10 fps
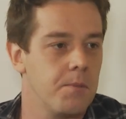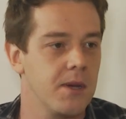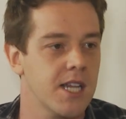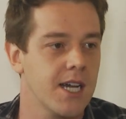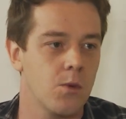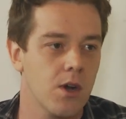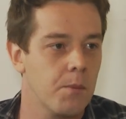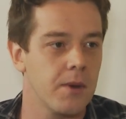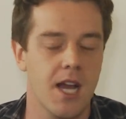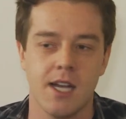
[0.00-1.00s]
I'd be like,
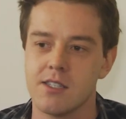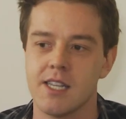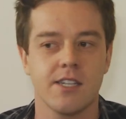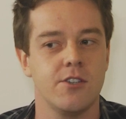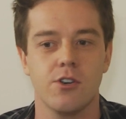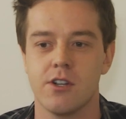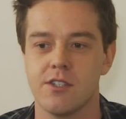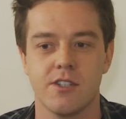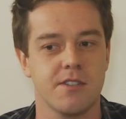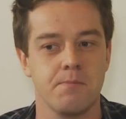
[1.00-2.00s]
well, but it's like, you got
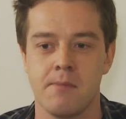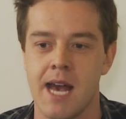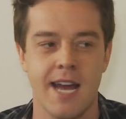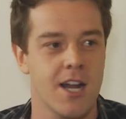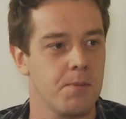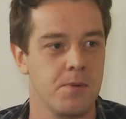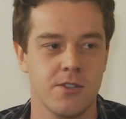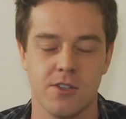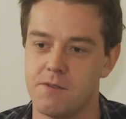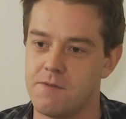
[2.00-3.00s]
to just man up
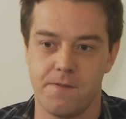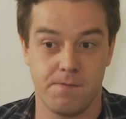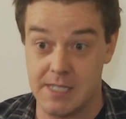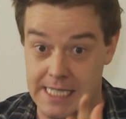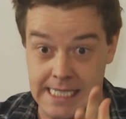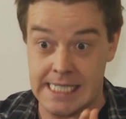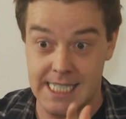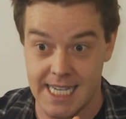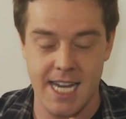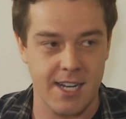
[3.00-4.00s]
and just
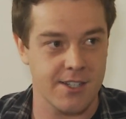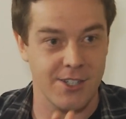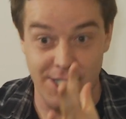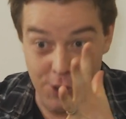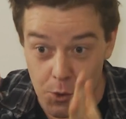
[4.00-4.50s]
get it,